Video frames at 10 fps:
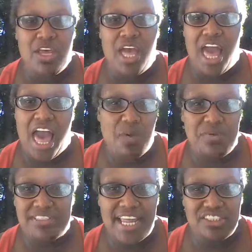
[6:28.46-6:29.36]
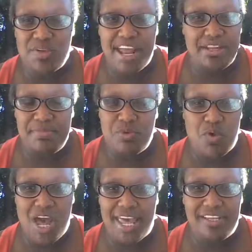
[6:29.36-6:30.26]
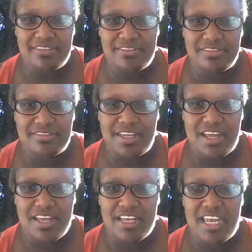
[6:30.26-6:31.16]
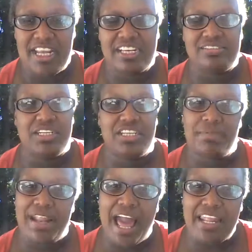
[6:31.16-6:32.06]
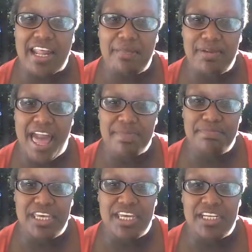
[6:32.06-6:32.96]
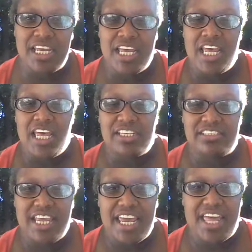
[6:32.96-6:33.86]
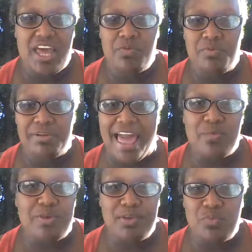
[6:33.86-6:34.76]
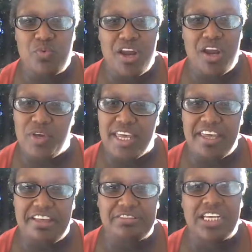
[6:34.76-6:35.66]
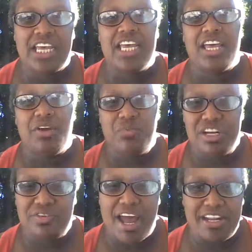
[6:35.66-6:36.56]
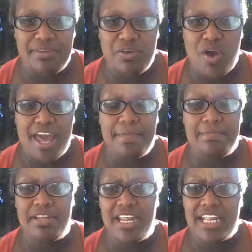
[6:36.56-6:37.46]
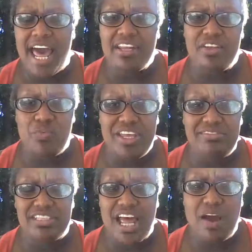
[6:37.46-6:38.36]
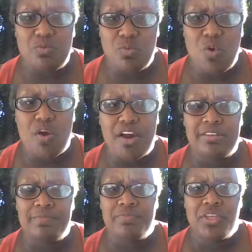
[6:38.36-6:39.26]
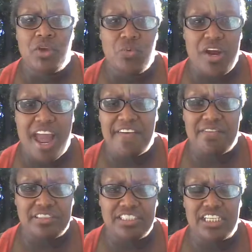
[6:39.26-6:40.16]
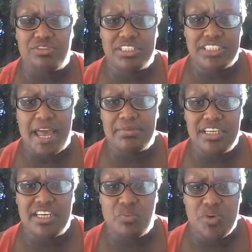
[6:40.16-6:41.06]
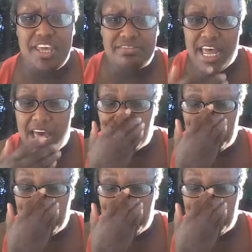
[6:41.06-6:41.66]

how is that trying to be white and that's what a black a lot of black men say that when black women wear weaves we're trying to be white. But a lot of the weaves that I've worn were Afrocentric type looking weaves. Now, the,